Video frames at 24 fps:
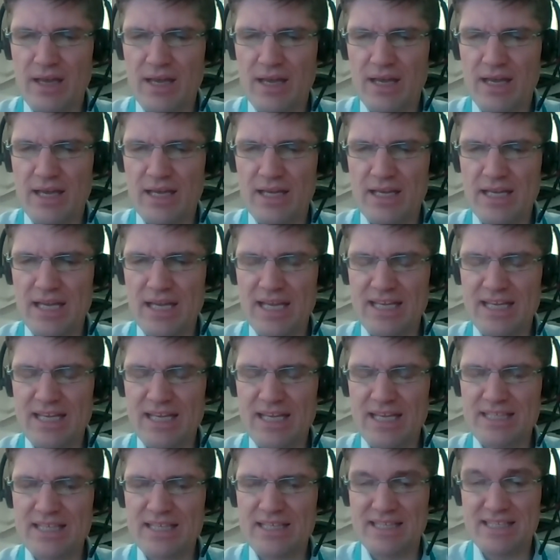
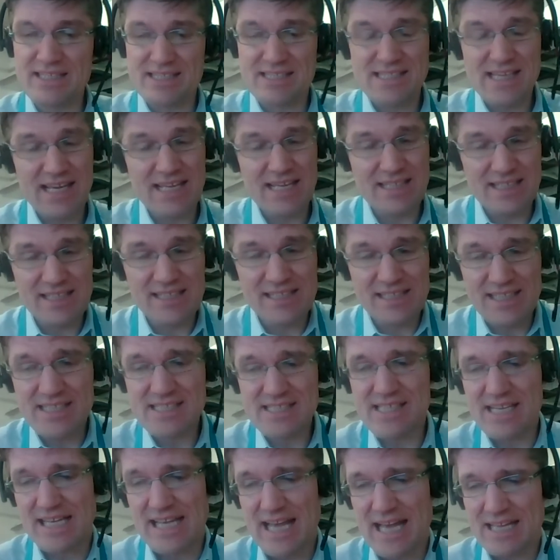It technically is
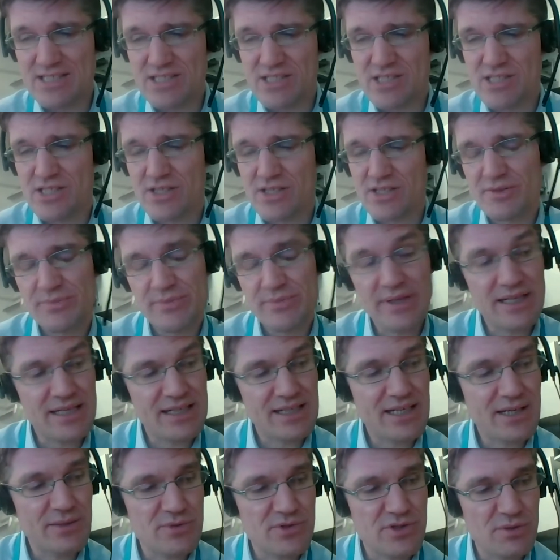a cancer, and it
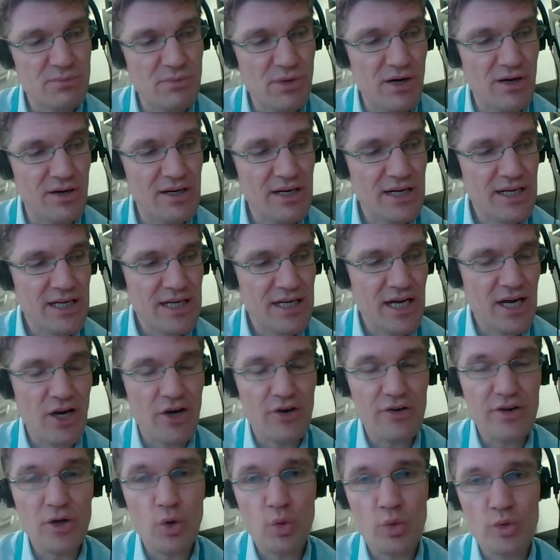comes from
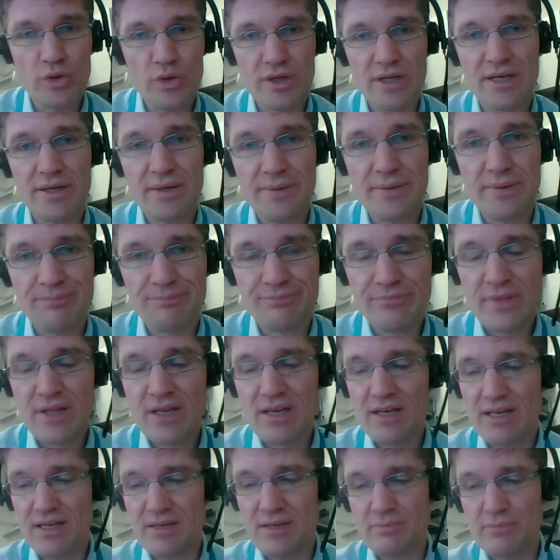our own
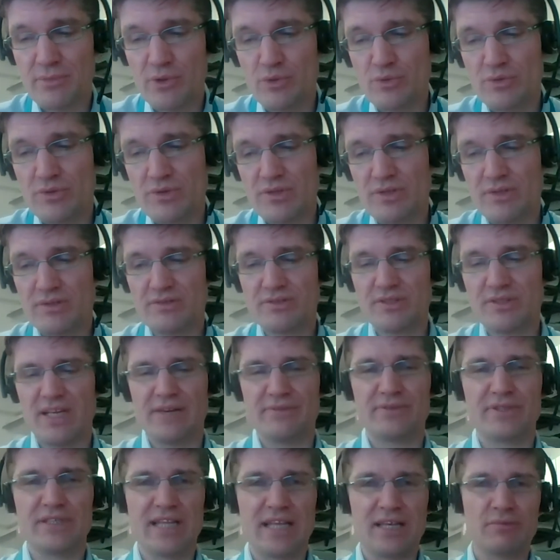immune,
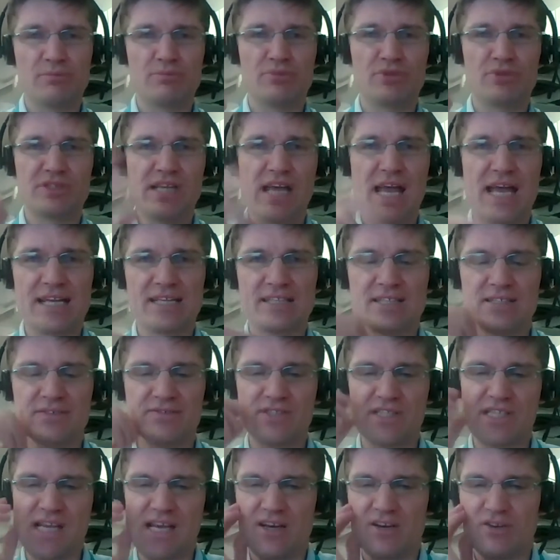if you like, protective
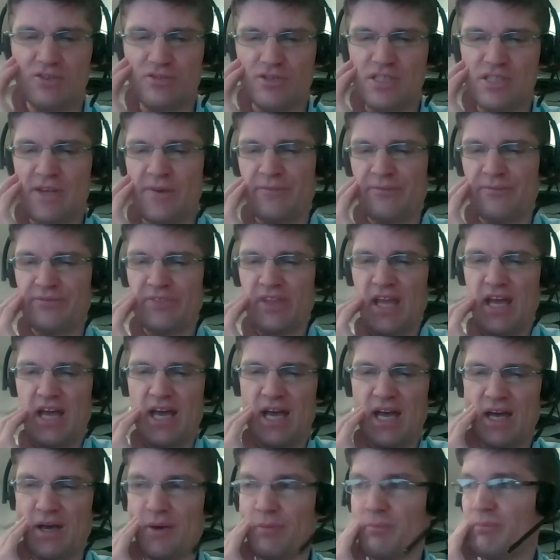cells.
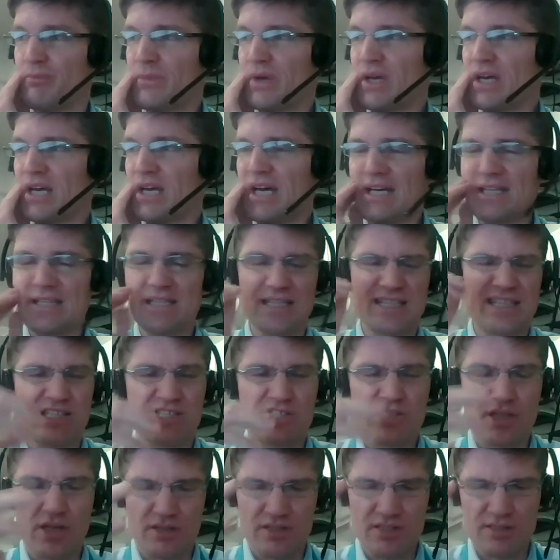And these
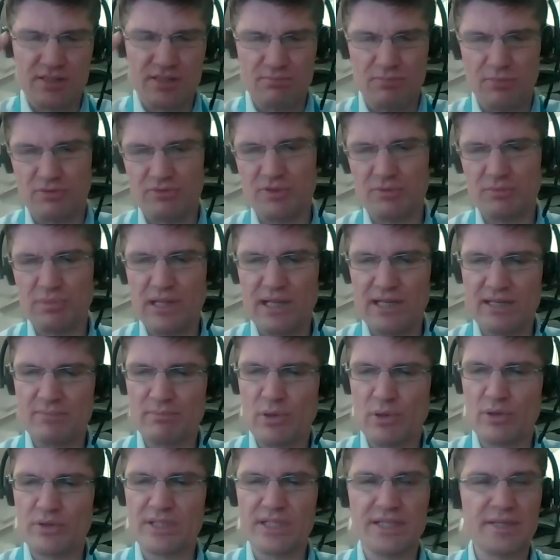start to multiply in our
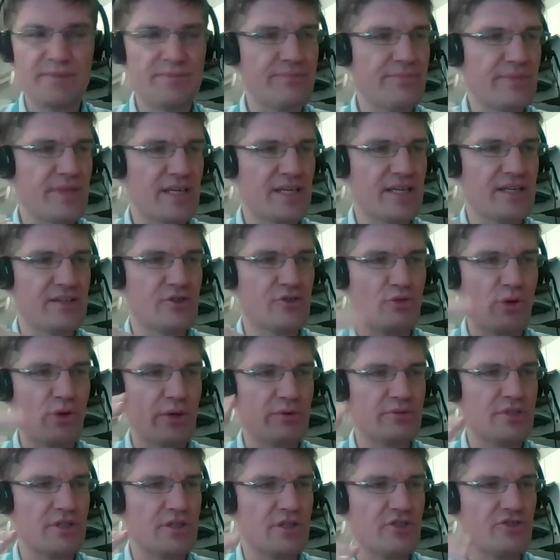body. They grow
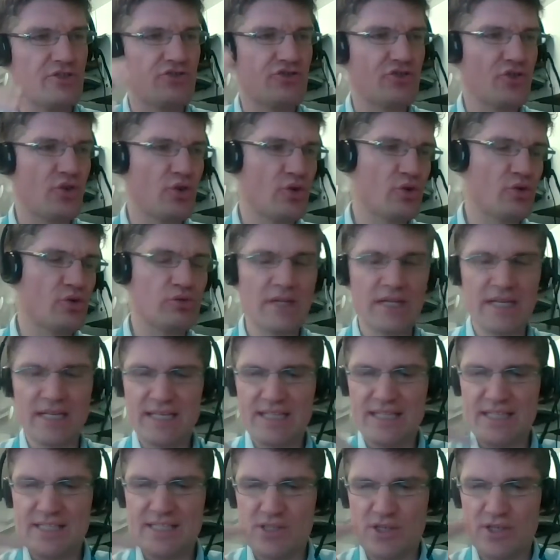out of control.
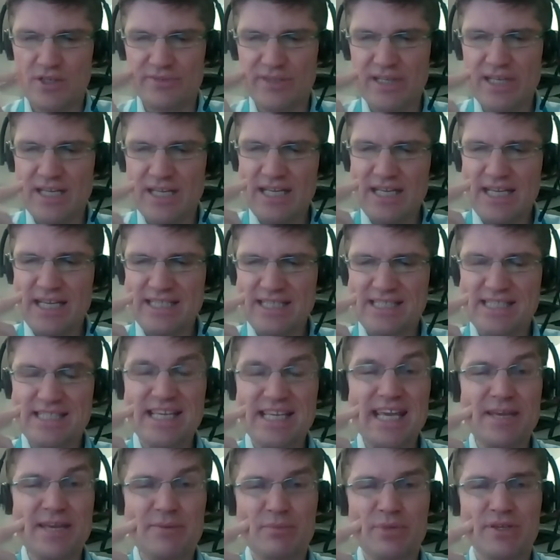They sort of
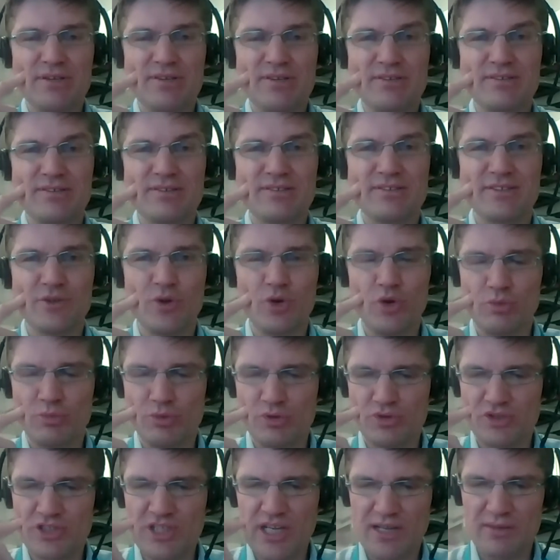escape the
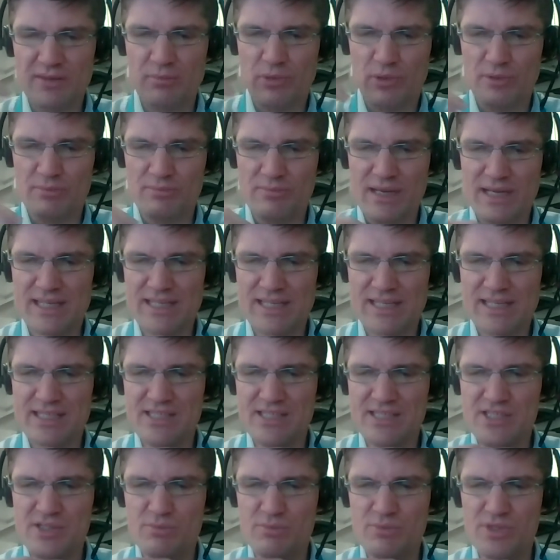normal checkpoint
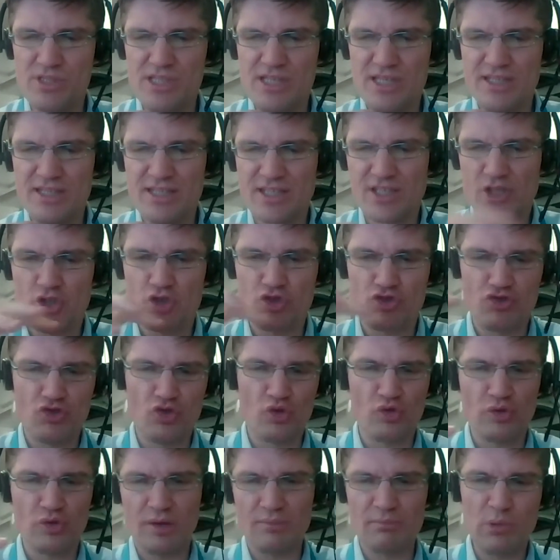mechanisms that
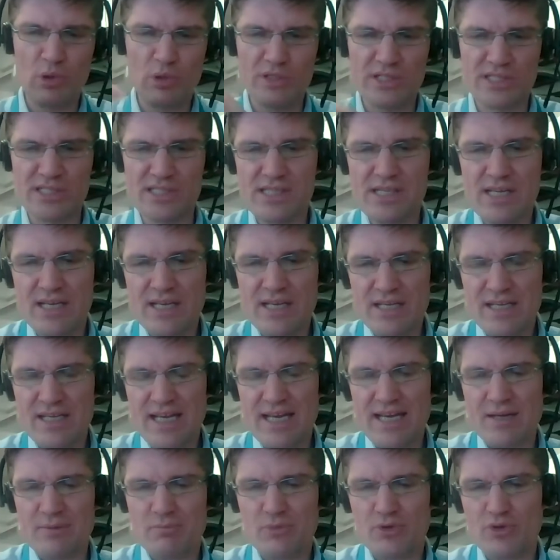control our body's
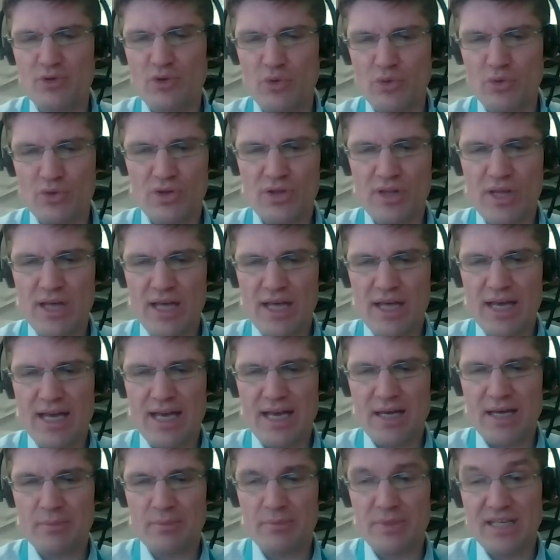growth,
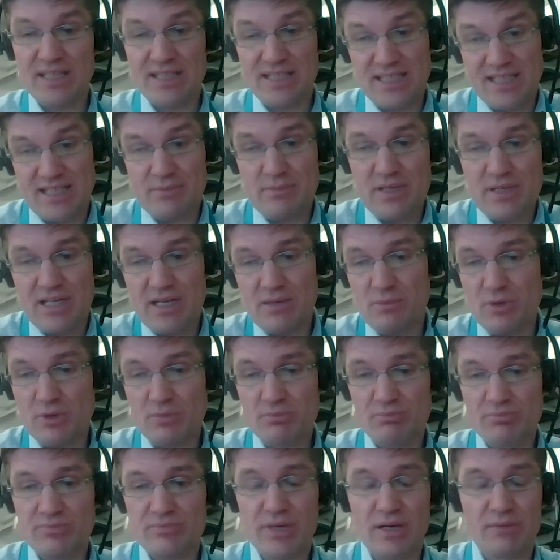and they can become
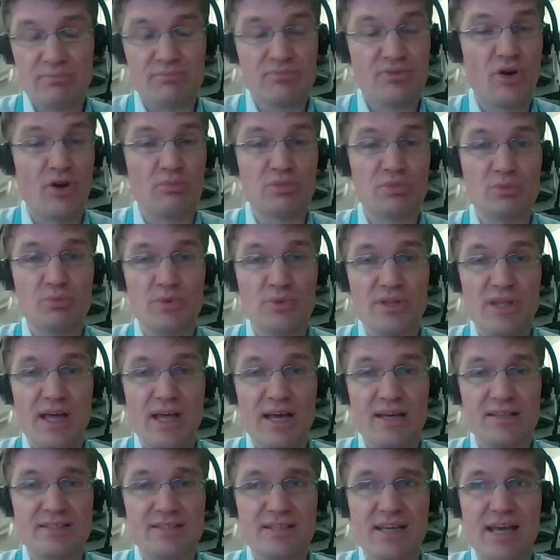a problem with
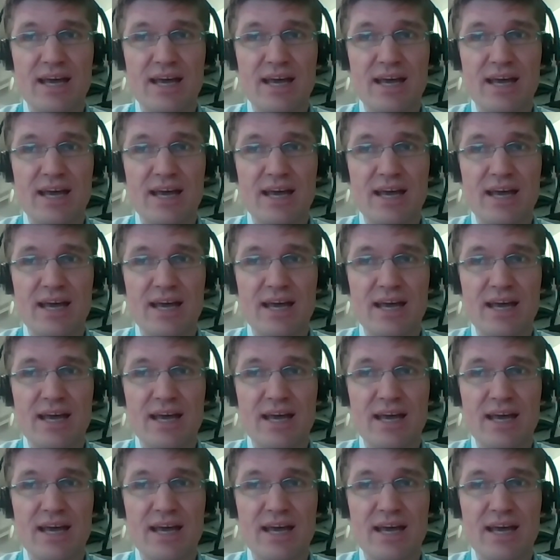that.